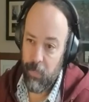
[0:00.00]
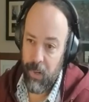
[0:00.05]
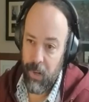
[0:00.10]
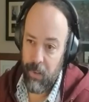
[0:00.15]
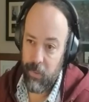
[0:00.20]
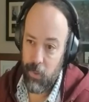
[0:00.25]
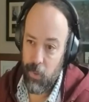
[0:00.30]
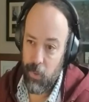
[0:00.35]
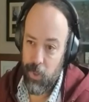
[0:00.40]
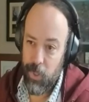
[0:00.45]

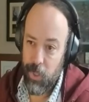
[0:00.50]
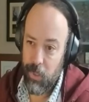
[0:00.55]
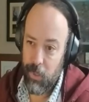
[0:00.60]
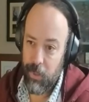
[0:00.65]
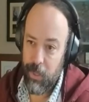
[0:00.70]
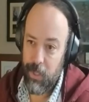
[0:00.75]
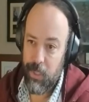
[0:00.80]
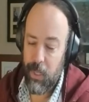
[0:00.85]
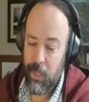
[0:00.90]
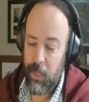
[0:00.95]
evolutionary
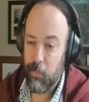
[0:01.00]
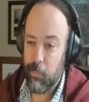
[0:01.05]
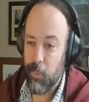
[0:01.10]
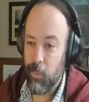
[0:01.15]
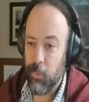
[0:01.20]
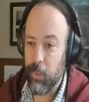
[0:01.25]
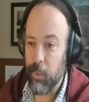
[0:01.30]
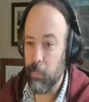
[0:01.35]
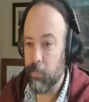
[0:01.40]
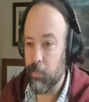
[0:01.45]

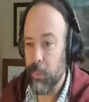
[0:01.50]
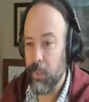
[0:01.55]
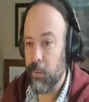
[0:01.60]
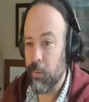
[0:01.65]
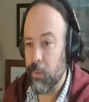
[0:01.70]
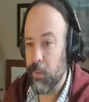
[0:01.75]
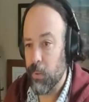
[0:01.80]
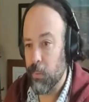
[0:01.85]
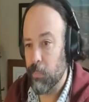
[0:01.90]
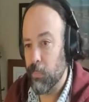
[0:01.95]
standpoint, but
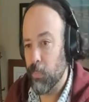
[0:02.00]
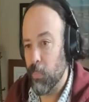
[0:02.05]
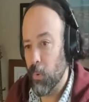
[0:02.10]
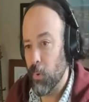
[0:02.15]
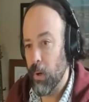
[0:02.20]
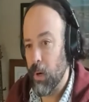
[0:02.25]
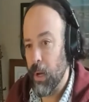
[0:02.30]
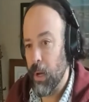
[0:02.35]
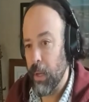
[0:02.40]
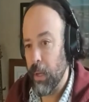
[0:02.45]
the
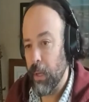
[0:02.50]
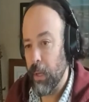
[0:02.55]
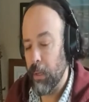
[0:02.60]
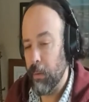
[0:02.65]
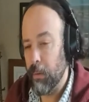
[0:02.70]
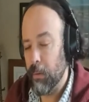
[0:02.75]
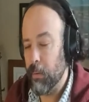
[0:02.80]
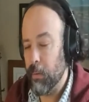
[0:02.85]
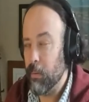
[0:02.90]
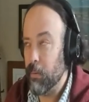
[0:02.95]
more
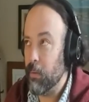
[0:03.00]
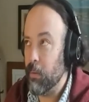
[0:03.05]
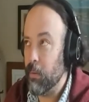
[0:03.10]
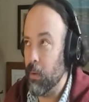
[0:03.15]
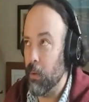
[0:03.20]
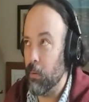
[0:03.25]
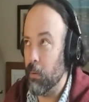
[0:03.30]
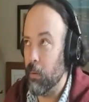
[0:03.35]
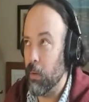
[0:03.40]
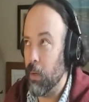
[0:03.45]
I, you
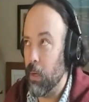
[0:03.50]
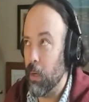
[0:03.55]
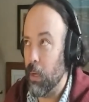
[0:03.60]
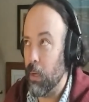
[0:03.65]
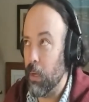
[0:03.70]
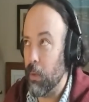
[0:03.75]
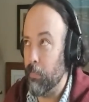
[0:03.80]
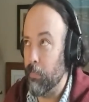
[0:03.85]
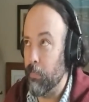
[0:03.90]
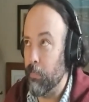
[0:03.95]
know,
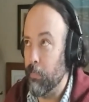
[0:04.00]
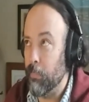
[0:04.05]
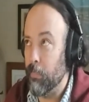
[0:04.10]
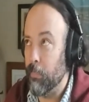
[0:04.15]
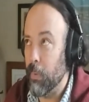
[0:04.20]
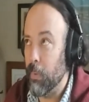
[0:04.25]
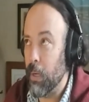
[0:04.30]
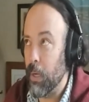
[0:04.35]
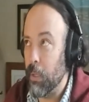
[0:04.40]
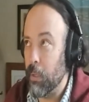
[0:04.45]

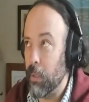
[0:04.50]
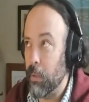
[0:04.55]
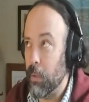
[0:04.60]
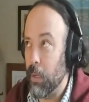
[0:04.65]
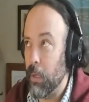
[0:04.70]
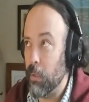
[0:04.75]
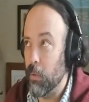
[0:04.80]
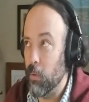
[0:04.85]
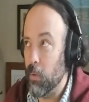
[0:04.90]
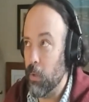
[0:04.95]
I
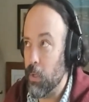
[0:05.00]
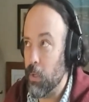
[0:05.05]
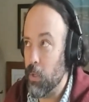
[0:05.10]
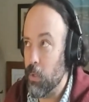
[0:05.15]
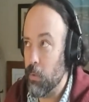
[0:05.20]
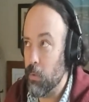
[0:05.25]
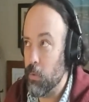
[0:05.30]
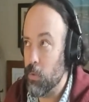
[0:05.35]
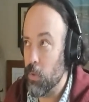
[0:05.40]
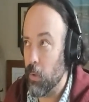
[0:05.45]
look at
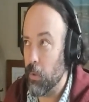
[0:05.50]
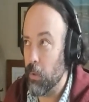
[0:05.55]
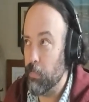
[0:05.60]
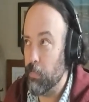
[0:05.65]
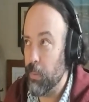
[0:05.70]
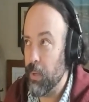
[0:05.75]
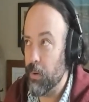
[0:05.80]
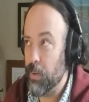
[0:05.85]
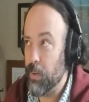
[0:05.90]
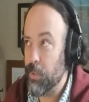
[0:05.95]
Jordan
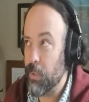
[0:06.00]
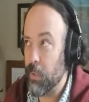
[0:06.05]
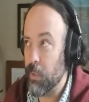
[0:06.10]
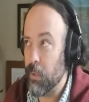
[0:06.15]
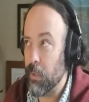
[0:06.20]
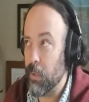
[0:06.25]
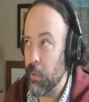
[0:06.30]
Peterson,